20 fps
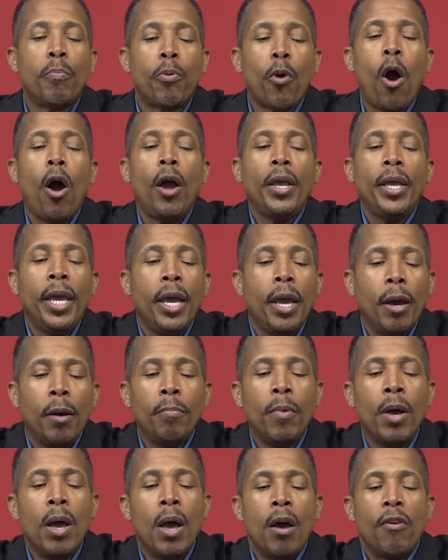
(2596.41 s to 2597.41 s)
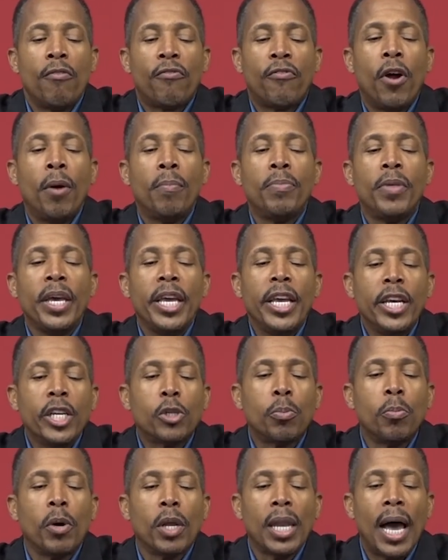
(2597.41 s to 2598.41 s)
brought him from the
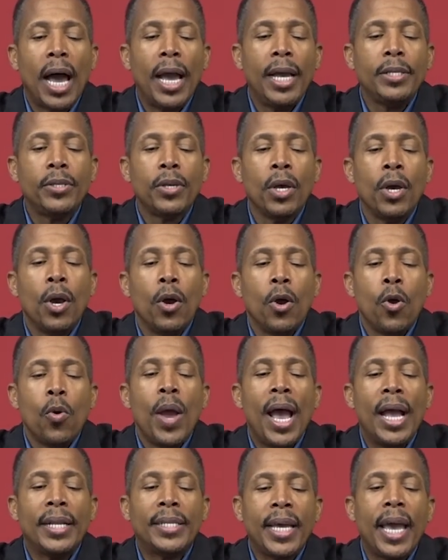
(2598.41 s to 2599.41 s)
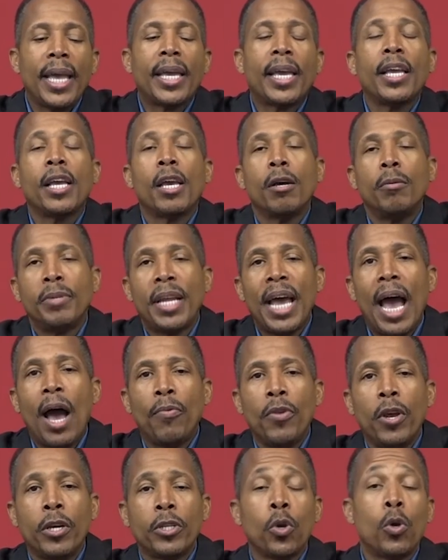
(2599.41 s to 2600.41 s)
Ishmaelites who had taken him down there.